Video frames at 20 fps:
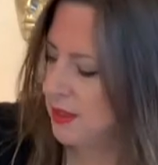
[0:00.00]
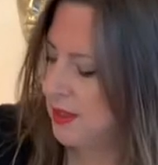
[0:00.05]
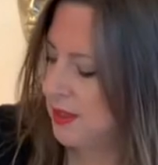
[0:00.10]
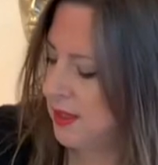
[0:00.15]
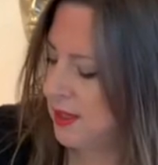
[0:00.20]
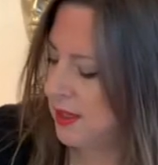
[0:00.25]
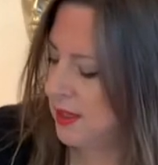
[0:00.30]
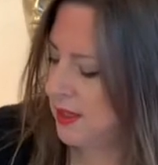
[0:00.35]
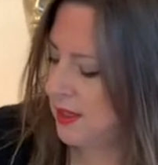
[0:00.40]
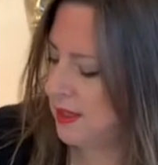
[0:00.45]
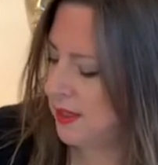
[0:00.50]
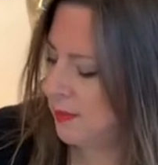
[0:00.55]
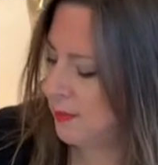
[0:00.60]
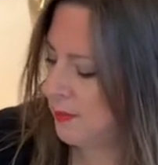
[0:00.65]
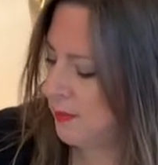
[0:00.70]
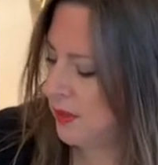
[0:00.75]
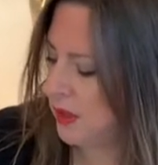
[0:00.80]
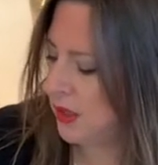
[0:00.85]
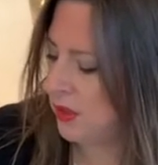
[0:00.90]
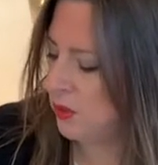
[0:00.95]

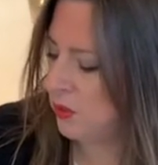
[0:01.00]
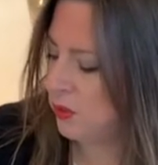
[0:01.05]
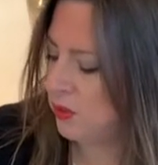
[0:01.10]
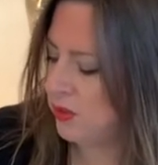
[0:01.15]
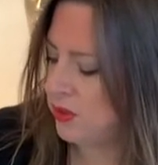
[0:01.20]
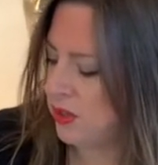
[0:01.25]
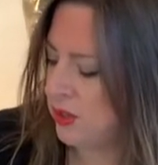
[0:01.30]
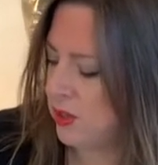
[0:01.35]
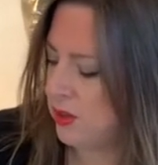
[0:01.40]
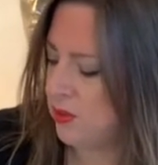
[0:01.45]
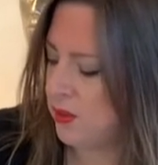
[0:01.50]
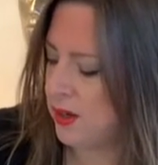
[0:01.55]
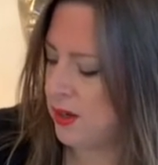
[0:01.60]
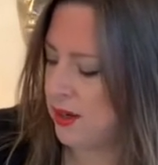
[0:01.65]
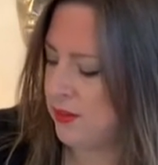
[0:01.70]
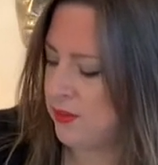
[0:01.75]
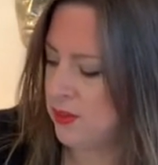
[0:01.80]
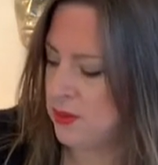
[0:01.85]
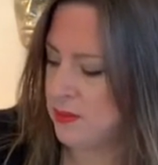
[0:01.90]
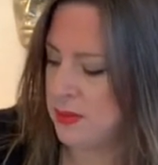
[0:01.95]
And also
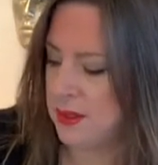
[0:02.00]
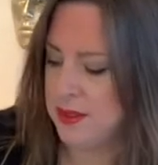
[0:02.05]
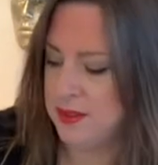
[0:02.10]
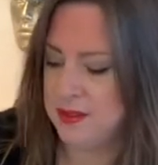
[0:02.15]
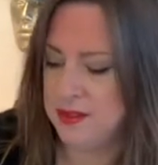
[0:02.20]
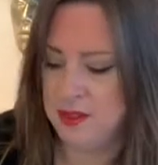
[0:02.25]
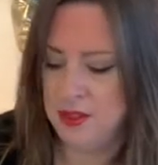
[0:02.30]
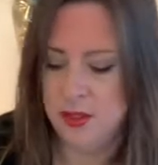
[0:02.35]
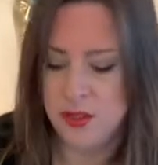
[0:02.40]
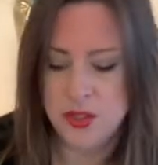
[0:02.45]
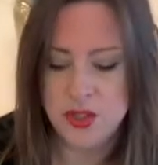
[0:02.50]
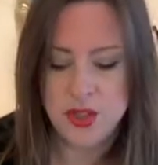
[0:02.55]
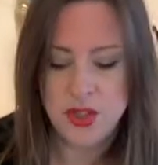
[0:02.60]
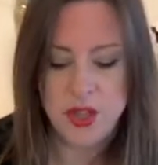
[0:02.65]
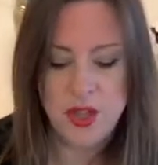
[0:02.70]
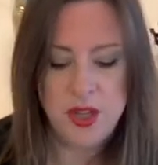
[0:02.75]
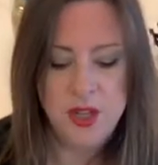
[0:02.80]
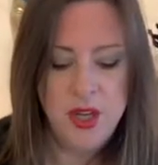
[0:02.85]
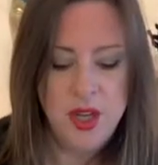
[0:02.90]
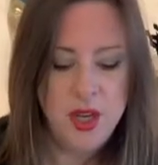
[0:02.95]
I've got my
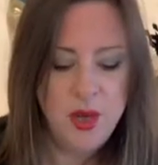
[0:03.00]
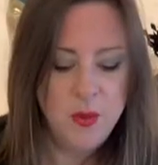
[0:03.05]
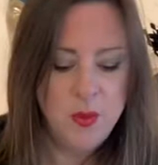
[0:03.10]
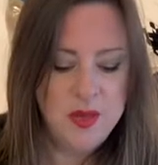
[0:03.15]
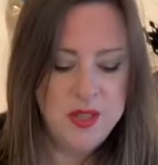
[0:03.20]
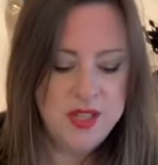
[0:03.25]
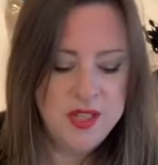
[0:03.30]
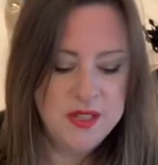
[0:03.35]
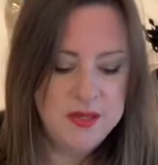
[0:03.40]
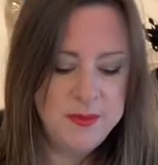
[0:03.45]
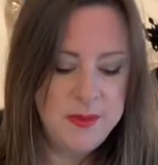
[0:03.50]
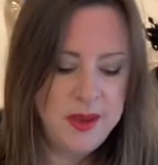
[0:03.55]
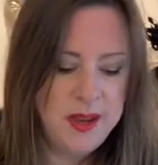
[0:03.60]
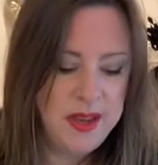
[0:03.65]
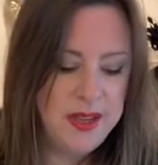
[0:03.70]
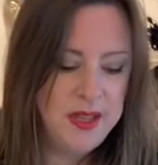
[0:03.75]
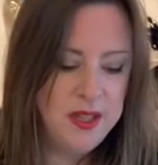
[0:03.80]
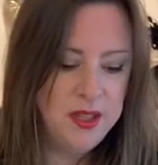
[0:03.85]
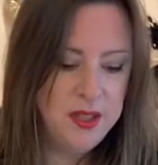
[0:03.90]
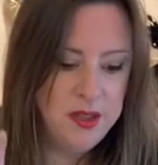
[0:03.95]
solution, which is
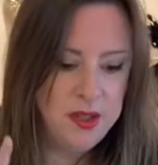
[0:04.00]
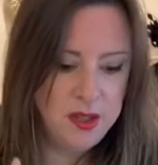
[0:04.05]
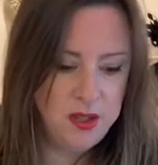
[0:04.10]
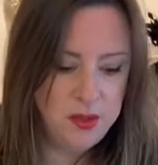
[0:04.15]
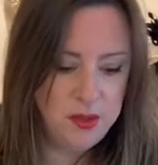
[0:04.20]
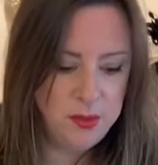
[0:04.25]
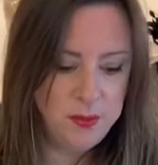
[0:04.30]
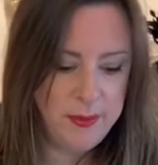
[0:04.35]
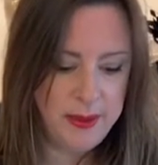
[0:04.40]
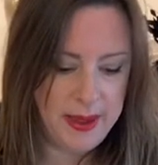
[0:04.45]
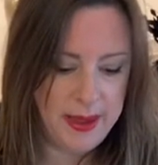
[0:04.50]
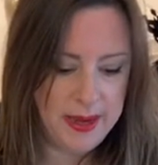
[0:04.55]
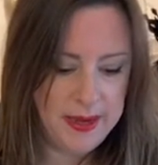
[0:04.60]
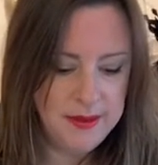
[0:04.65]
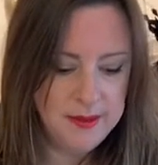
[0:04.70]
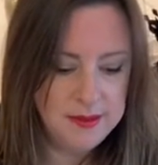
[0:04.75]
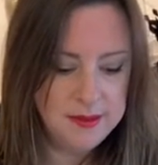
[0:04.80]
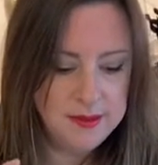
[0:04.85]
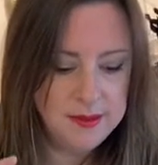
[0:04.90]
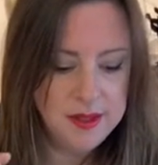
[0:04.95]
my glue
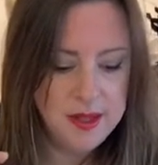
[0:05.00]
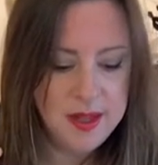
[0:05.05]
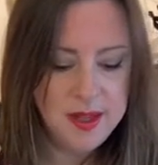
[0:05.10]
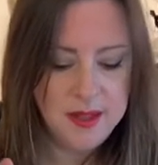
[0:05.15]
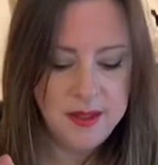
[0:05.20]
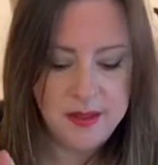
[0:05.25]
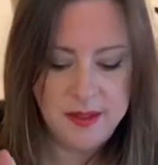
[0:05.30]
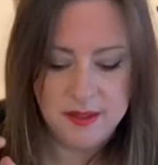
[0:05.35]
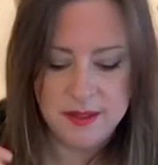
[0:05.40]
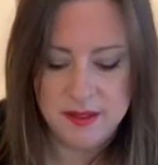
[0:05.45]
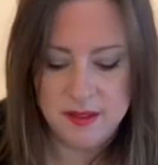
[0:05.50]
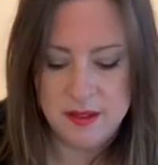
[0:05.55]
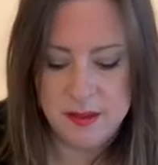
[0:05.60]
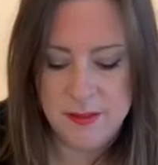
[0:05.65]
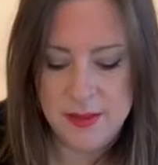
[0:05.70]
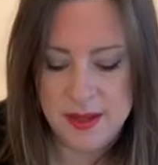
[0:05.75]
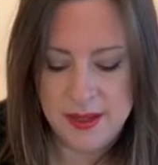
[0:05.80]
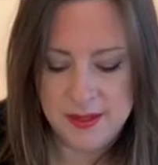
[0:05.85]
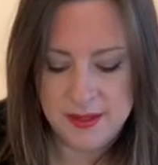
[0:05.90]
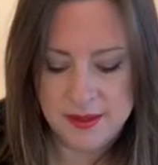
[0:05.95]
base, and this is going to
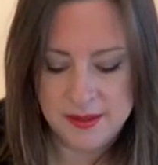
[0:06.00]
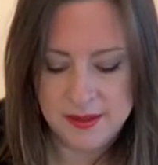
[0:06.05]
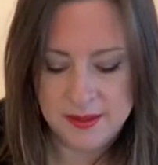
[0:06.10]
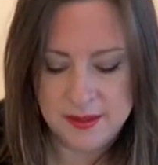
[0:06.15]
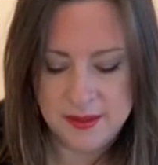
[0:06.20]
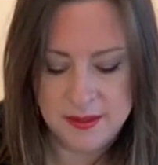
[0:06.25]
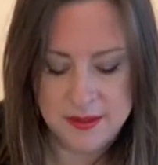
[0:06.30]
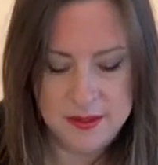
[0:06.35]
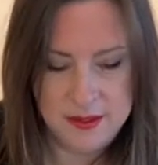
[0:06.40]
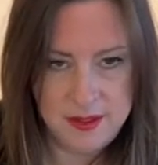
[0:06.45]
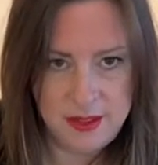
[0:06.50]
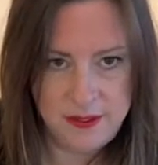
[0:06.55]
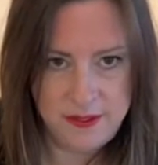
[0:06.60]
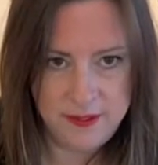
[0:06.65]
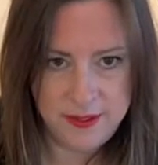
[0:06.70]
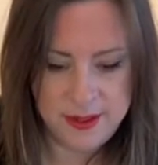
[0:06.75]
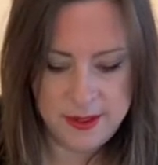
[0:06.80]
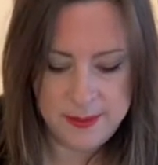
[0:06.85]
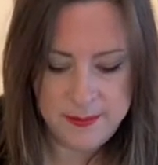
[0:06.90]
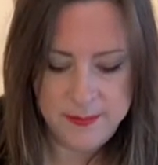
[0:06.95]
make this
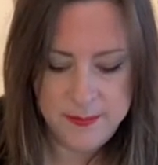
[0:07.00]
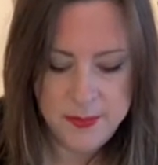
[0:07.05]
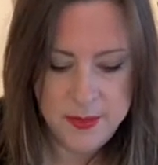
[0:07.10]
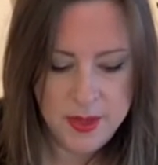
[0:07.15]
stiffer.